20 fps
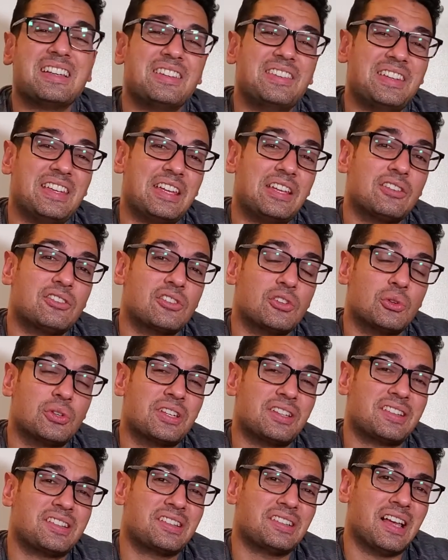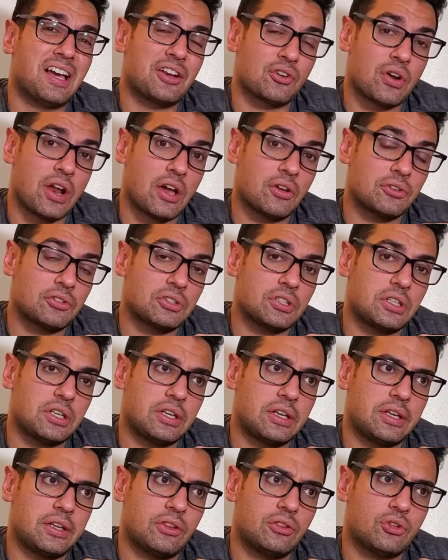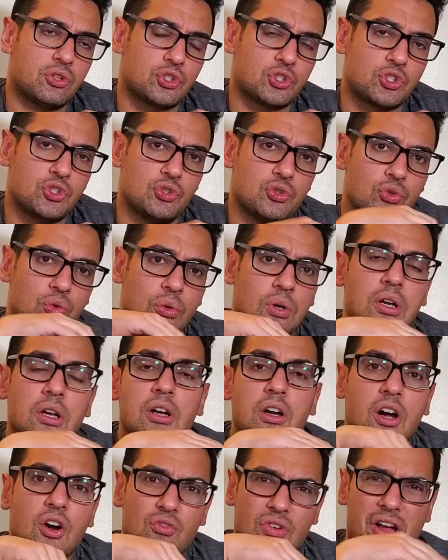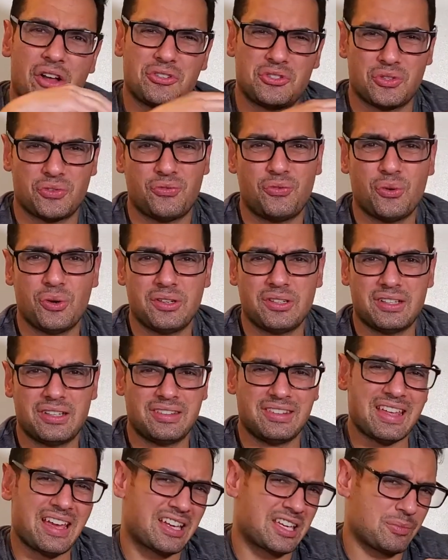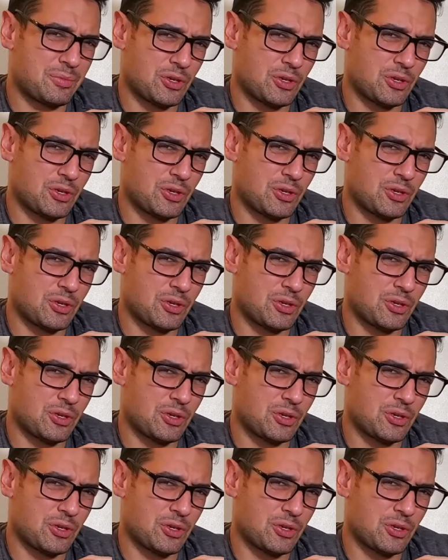the insole can slide around in the shoe around your foot, and that can be